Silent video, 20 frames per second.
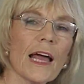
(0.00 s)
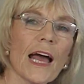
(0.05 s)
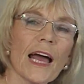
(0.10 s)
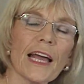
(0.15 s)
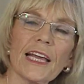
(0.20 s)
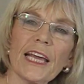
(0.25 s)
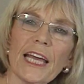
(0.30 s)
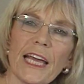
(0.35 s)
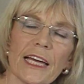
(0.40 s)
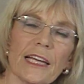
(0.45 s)

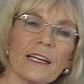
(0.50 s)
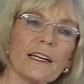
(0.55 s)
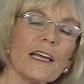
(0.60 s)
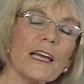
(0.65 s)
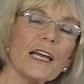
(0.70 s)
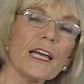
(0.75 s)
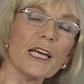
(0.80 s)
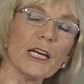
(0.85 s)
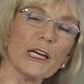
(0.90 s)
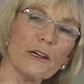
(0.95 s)
Again,
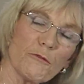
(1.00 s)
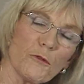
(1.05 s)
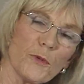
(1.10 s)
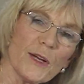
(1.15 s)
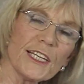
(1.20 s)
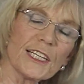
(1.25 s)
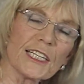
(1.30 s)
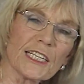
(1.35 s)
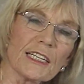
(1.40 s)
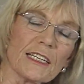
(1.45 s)
if we
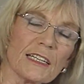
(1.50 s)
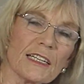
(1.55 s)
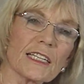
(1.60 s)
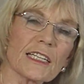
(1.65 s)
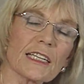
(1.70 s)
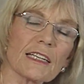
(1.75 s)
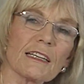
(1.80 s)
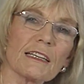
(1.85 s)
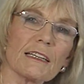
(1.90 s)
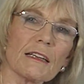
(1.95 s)
didn't
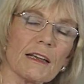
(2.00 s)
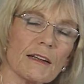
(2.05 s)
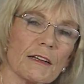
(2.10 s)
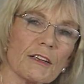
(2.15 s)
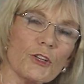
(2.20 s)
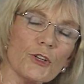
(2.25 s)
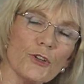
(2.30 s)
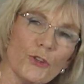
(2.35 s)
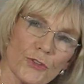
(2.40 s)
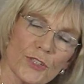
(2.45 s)

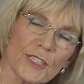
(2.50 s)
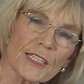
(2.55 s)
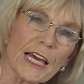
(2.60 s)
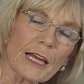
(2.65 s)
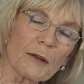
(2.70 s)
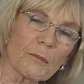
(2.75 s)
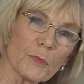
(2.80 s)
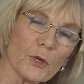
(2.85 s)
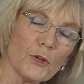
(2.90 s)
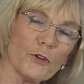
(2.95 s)
use
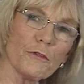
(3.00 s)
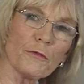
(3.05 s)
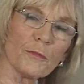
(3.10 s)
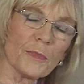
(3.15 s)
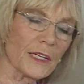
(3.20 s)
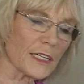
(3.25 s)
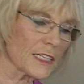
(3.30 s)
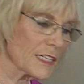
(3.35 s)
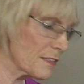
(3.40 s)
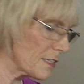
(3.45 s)
that
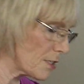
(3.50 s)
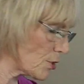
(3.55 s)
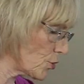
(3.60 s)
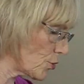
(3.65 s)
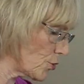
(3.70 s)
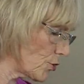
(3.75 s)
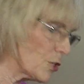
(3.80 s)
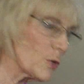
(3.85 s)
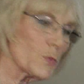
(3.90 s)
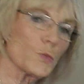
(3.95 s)
movement, the
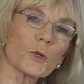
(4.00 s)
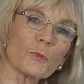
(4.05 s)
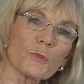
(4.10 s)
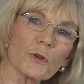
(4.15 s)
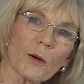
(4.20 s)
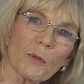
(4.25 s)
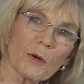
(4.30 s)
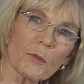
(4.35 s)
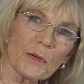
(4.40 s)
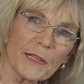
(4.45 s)
student would
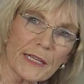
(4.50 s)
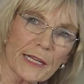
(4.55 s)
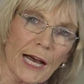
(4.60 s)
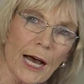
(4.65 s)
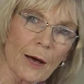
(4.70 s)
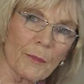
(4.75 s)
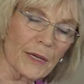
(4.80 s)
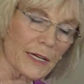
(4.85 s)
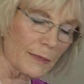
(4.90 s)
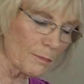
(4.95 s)
probably
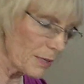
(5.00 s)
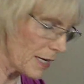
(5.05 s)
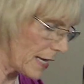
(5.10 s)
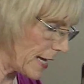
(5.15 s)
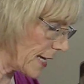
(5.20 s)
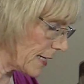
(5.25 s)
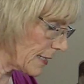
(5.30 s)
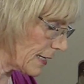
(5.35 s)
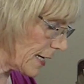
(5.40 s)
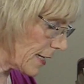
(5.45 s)
come in
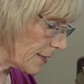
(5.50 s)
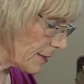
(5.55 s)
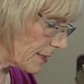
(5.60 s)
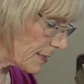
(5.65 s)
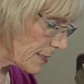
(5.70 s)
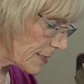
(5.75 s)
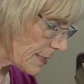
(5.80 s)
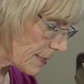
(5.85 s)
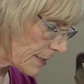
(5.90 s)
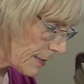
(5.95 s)
playing like
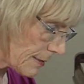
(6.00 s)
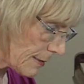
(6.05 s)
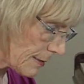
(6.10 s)
this,